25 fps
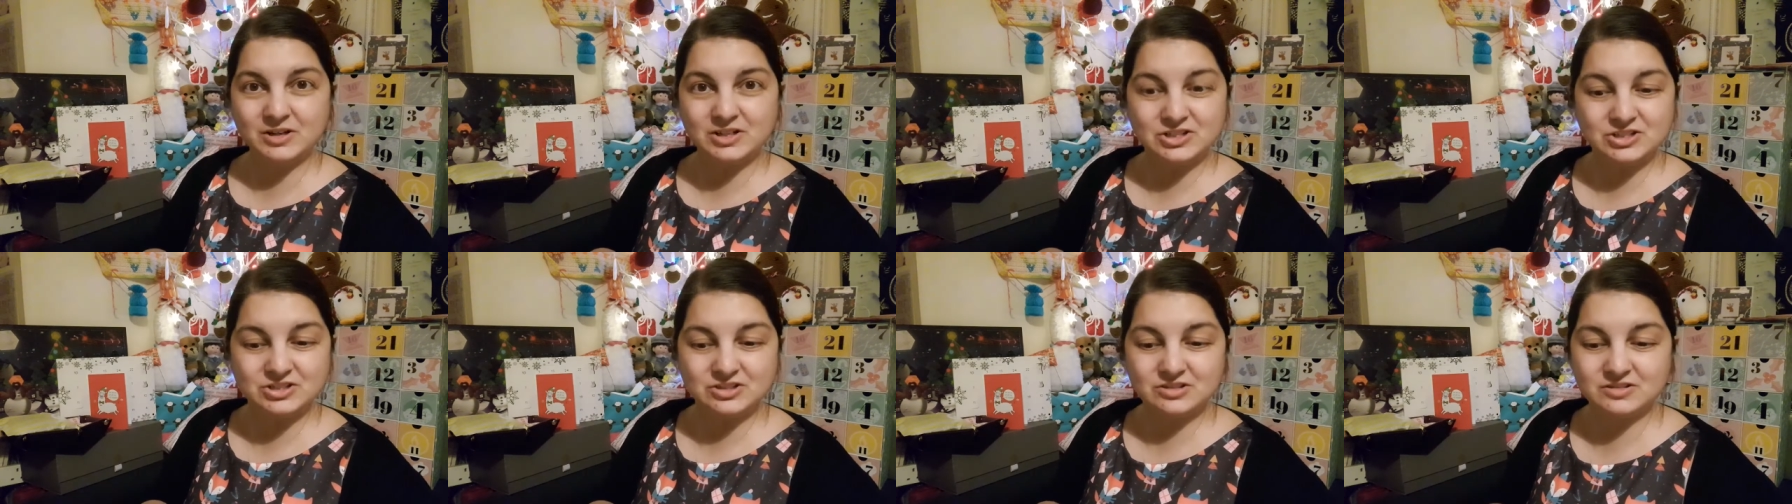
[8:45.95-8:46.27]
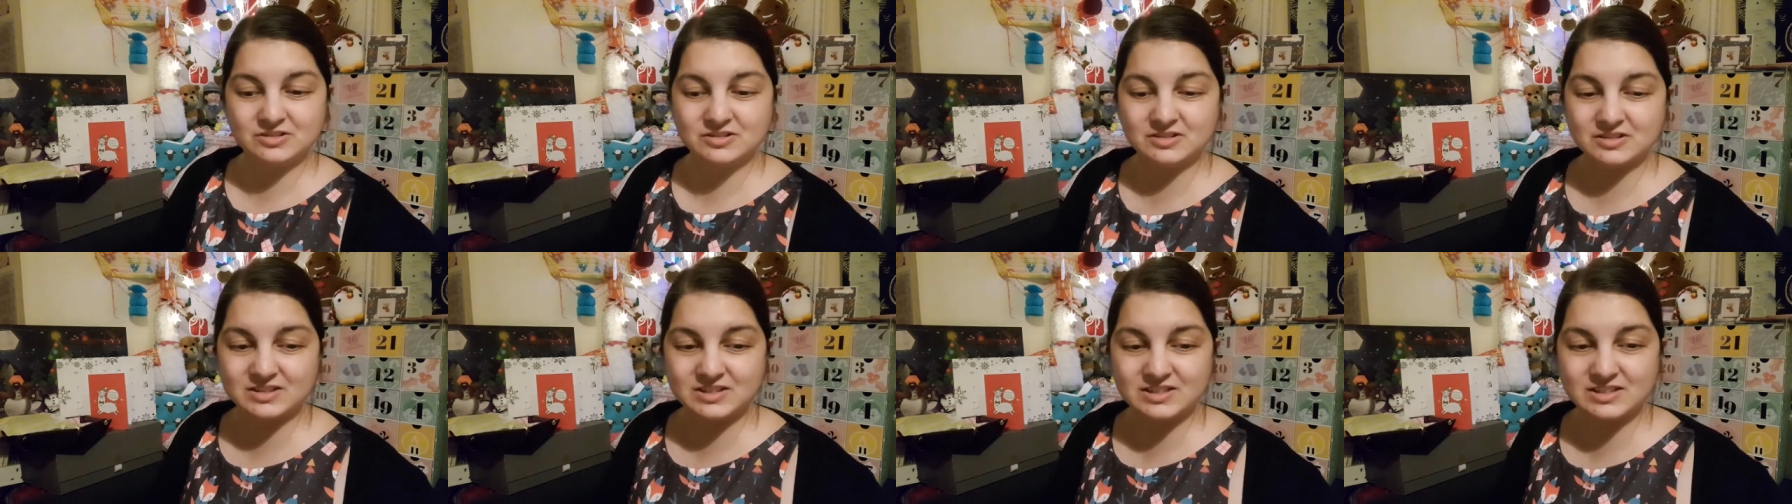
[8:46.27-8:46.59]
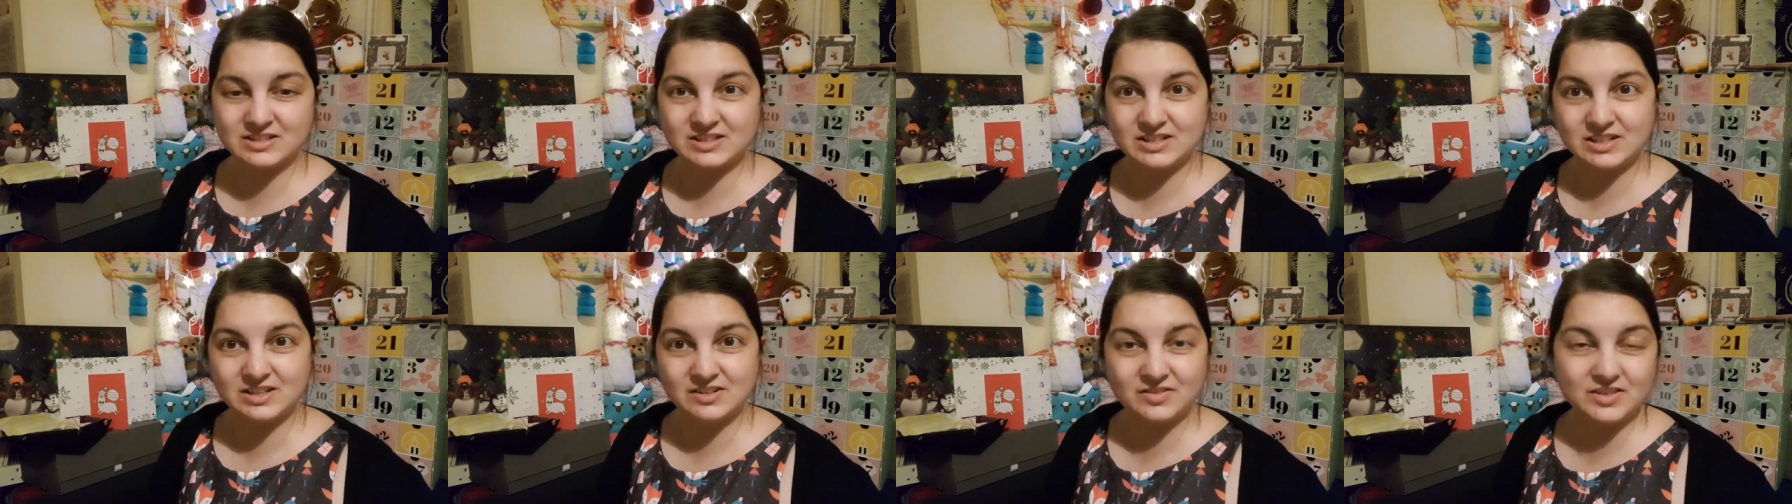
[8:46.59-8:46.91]
students
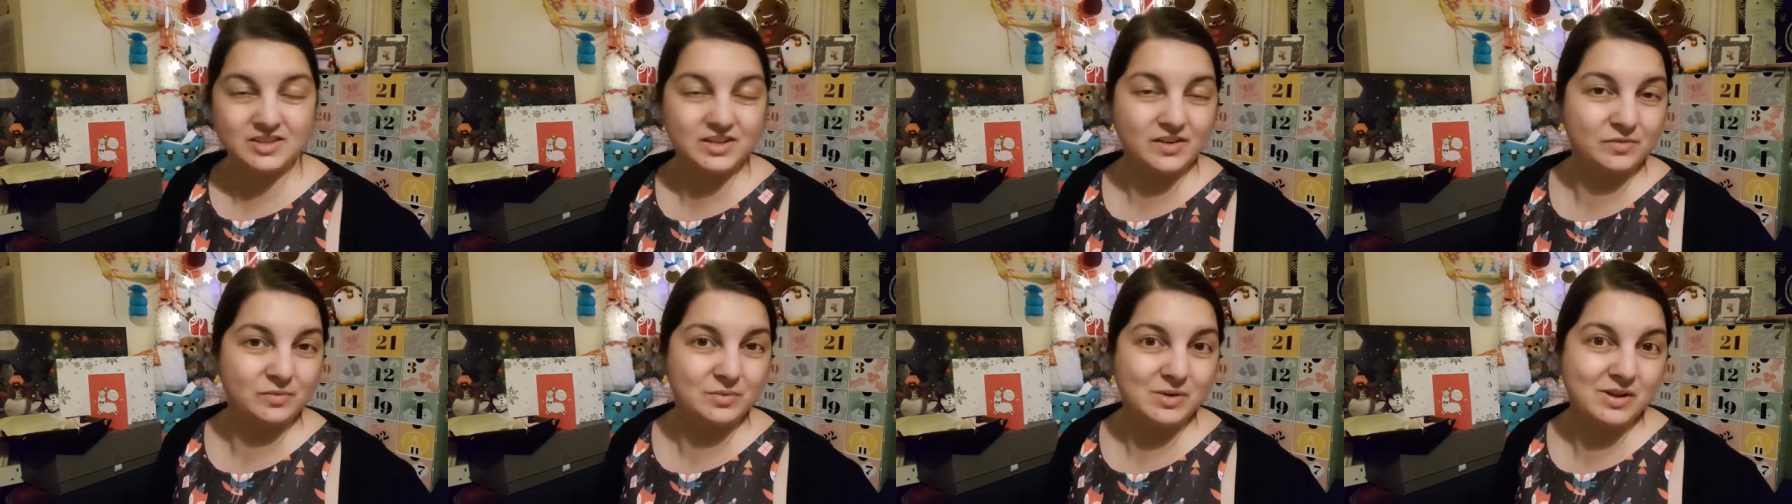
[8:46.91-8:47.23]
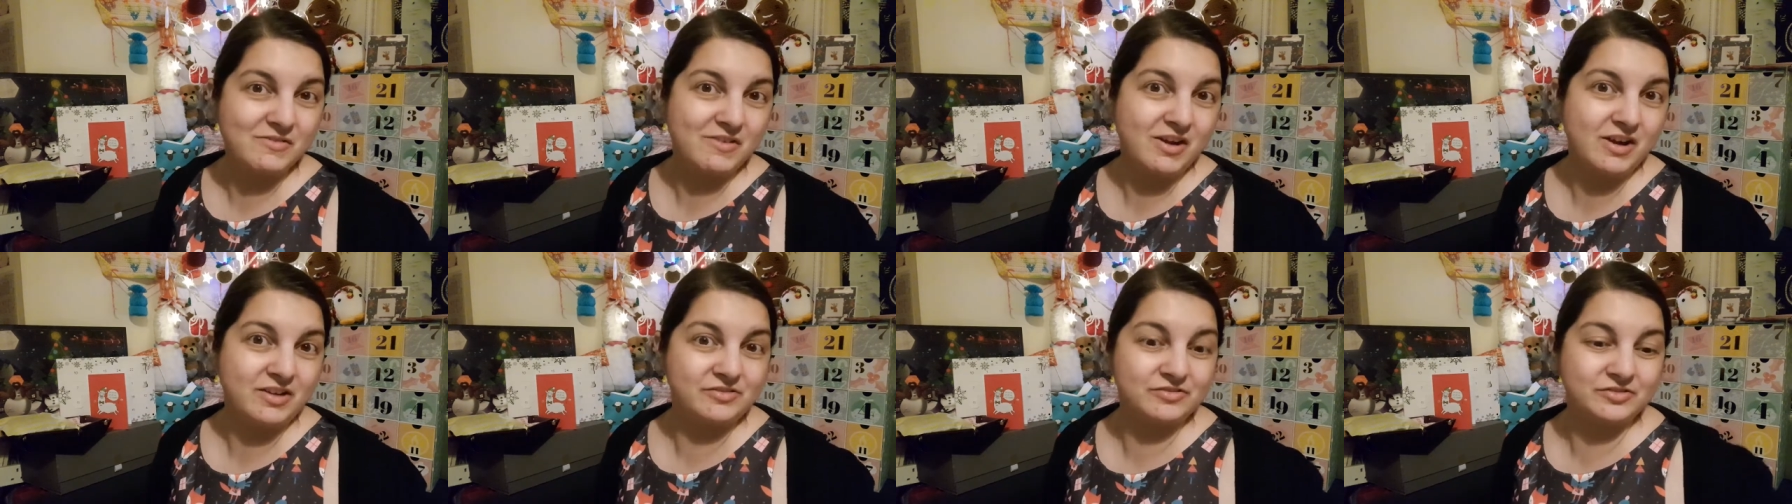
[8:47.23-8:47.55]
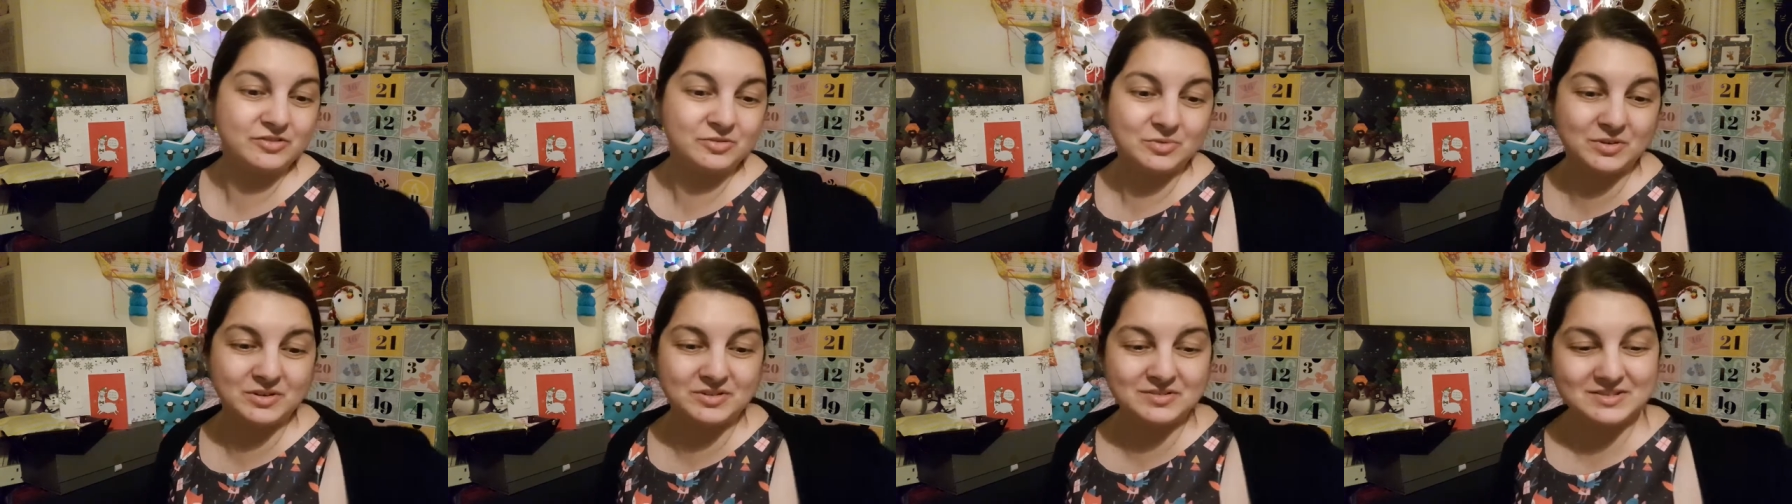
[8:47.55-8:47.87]
instead of the other way around
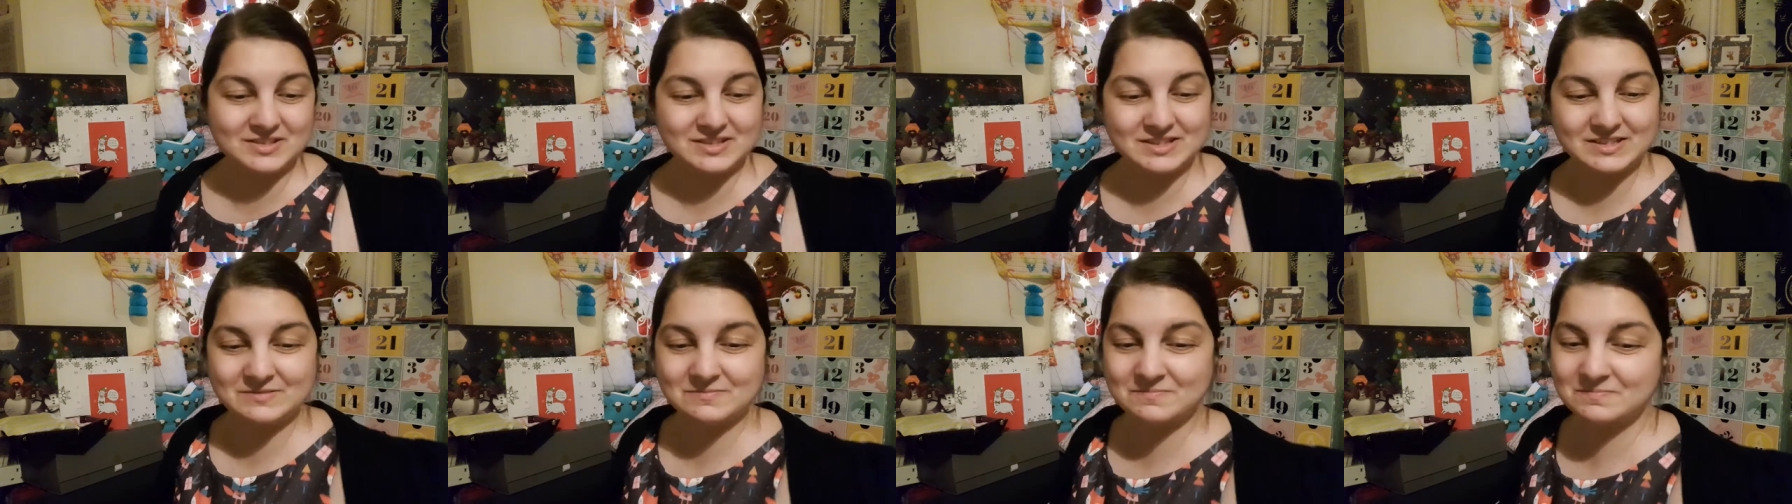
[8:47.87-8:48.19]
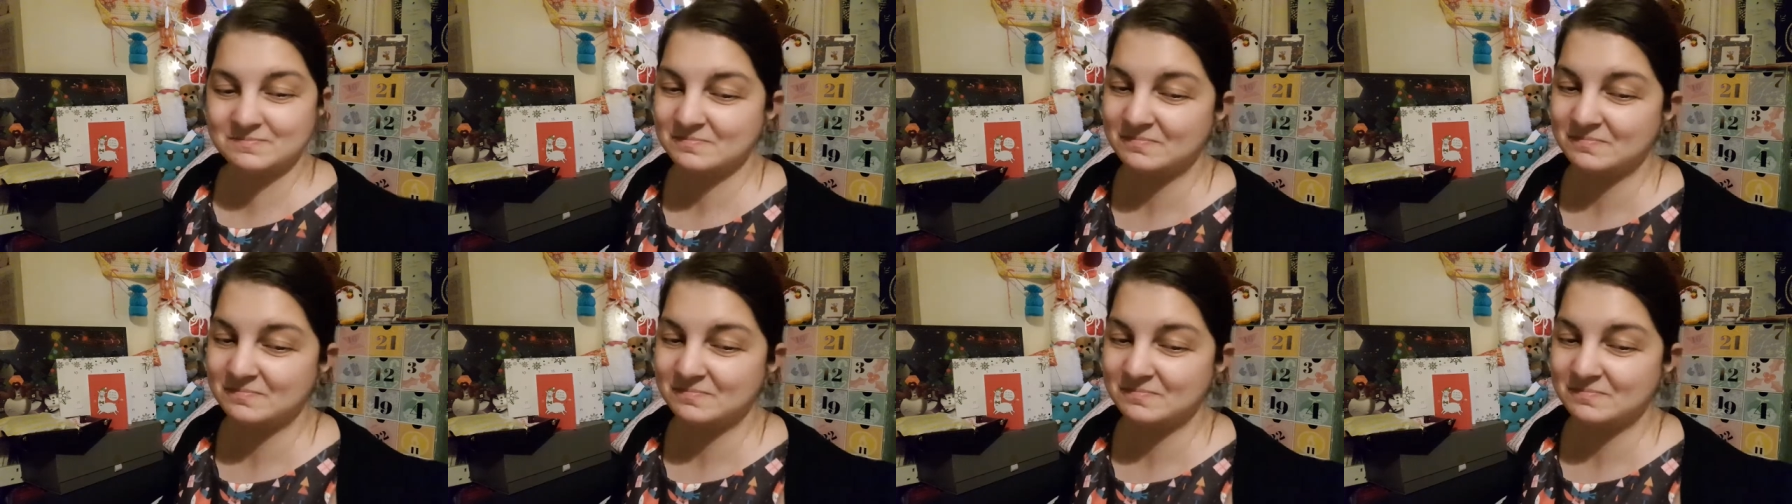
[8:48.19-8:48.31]
for once